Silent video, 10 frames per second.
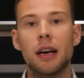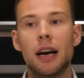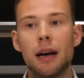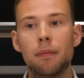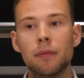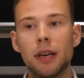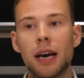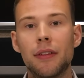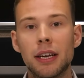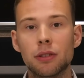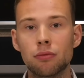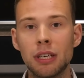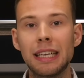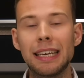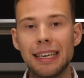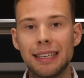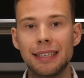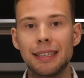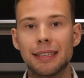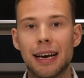And then it's really
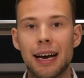easy to